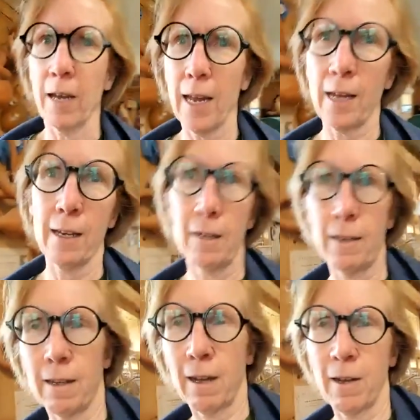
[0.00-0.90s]

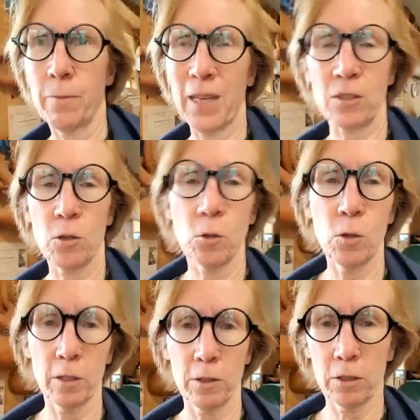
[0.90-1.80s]
And that's a
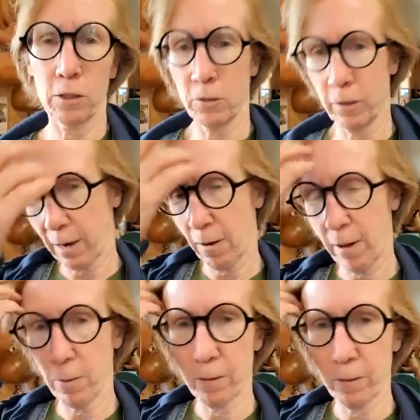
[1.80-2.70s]
whole nother story, how
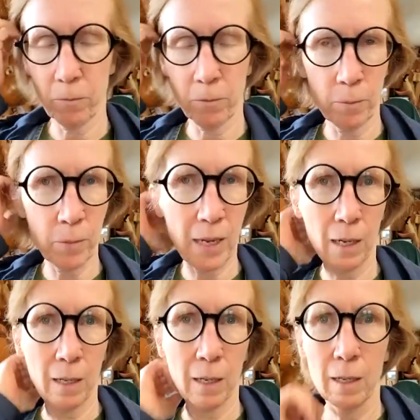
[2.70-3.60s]
I went from
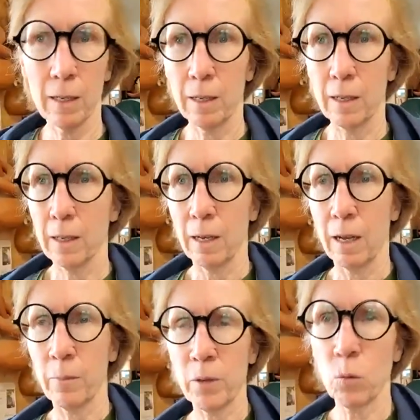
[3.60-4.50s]
being
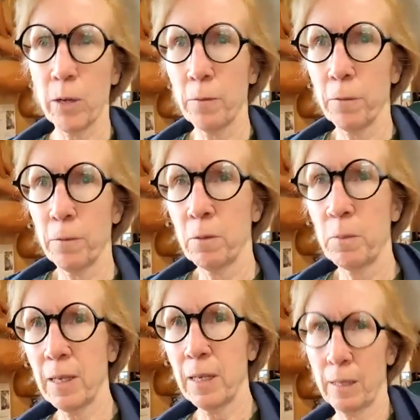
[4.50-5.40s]
a midwife to
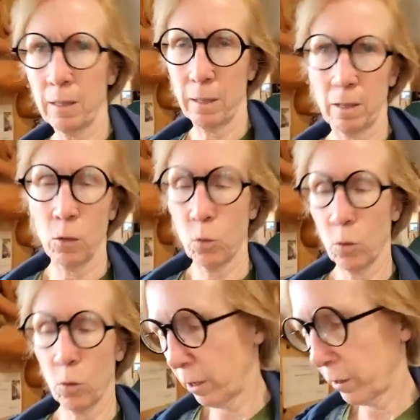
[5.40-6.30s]
being a
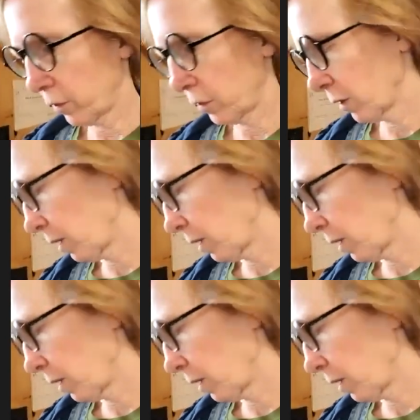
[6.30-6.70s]
gourd artist.